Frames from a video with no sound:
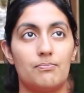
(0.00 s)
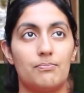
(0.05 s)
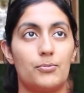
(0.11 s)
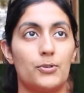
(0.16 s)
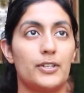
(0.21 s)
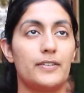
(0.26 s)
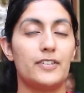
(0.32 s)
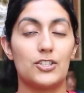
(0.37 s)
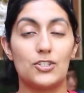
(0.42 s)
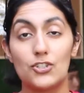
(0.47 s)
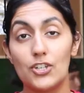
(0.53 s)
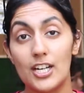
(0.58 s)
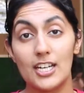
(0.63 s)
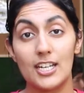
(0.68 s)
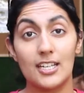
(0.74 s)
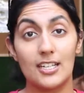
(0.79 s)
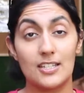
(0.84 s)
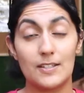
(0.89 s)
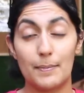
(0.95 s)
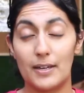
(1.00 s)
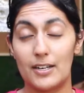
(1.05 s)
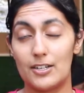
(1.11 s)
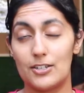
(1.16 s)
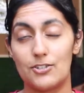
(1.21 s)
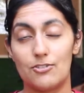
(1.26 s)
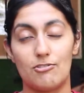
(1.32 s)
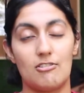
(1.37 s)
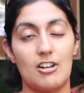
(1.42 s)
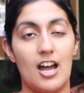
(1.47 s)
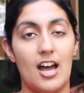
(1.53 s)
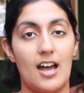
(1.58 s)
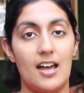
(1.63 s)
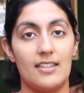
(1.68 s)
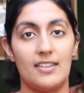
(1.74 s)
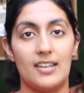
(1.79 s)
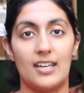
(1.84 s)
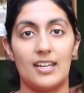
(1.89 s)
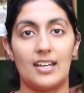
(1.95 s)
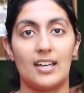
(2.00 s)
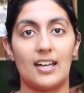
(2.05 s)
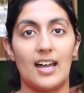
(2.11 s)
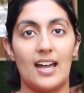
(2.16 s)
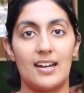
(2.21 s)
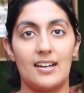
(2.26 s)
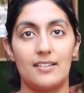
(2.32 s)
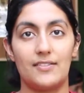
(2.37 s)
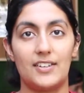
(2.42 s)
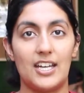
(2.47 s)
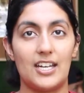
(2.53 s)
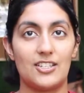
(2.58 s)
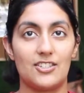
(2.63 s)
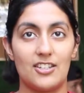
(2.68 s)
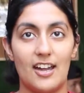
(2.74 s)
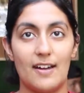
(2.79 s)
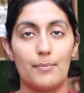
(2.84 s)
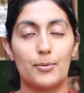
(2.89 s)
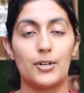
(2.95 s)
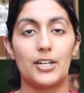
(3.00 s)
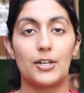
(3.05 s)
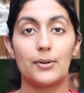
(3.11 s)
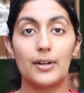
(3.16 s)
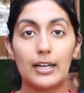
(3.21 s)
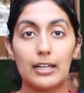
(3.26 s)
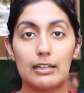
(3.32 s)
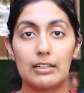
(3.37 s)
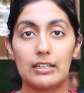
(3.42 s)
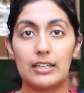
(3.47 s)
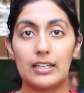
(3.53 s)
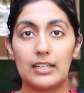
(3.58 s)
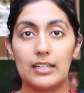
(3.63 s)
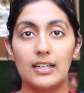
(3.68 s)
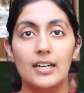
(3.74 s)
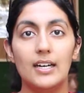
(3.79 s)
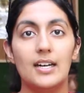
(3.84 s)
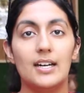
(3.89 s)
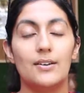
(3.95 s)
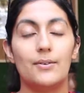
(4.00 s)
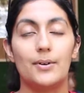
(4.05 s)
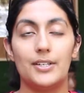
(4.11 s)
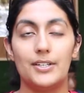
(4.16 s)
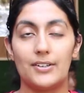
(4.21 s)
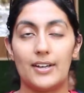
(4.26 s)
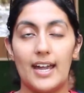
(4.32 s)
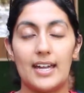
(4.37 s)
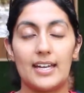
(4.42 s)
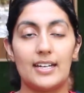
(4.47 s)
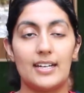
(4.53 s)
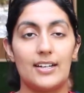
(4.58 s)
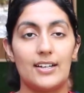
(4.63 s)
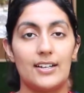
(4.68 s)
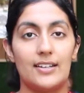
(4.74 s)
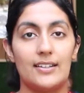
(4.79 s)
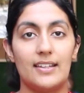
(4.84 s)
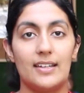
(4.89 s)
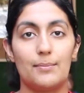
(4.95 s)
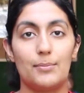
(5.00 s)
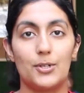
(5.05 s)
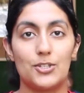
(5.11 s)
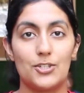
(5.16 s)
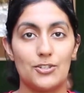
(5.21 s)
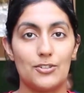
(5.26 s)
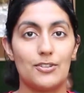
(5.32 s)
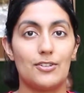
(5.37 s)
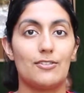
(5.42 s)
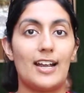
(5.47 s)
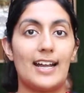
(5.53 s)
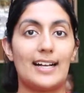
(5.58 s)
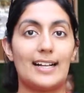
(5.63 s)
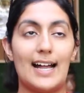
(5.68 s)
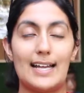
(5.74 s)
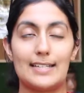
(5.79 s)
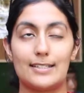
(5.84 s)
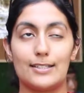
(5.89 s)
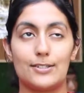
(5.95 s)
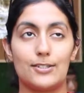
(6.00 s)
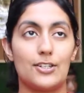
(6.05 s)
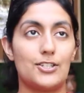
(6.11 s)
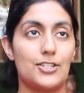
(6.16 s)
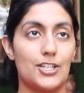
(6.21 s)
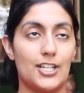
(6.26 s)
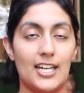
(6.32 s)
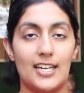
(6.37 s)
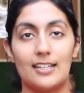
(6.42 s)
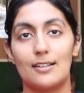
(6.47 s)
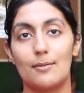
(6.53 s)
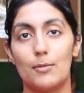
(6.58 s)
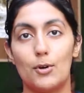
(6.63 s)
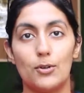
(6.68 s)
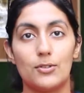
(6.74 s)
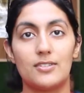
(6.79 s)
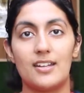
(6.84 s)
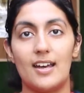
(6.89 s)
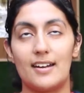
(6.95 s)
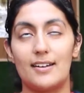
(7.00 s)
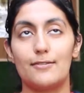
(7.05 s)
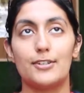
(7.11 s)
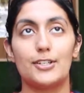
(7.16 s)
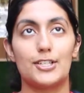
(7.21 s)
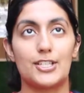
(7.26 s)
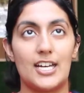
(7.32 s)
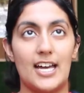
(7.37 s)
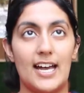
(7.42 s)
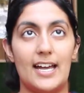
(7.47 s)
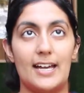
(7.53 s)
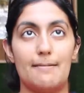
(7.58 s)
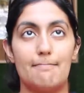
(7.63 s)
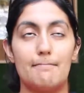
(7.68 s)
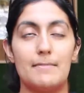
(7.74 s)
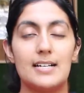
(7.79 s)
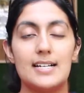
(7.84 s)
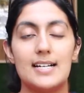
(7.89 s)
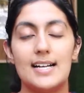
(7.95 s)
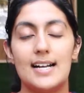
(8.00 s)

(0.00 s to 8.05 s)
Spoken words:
previous training in Spanish or not, they can kind of gauge that pretty quickly when you get here and then put you in the right classes so that you're getting the most out of your time.